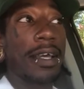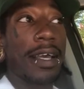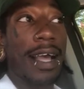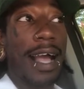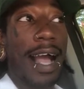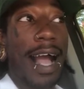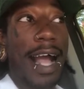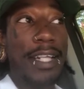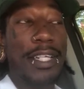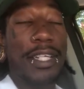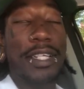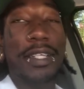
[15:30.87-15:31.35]

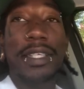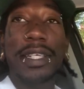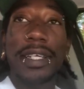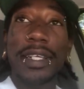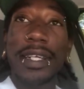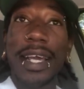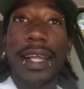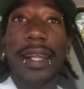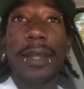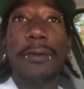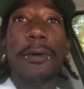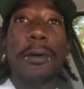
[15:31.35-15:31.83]
I just
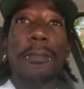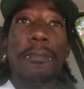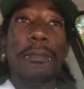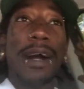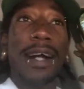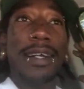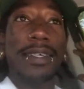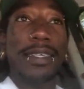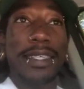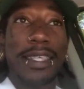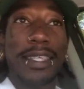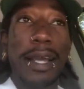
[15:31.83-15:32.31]
connected with
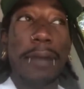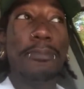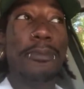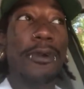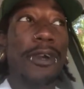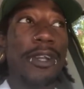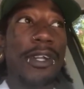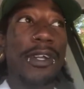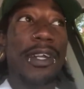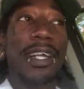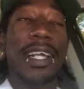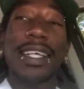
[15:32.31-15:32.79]
my
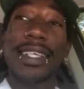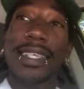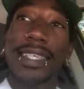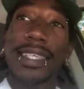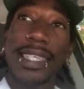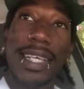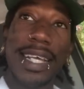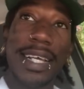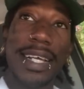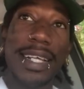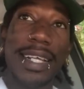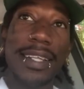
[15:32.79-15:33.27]
stepbrother, his
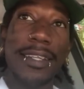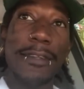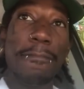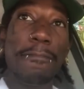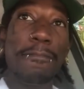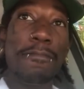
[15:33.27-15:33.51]
son,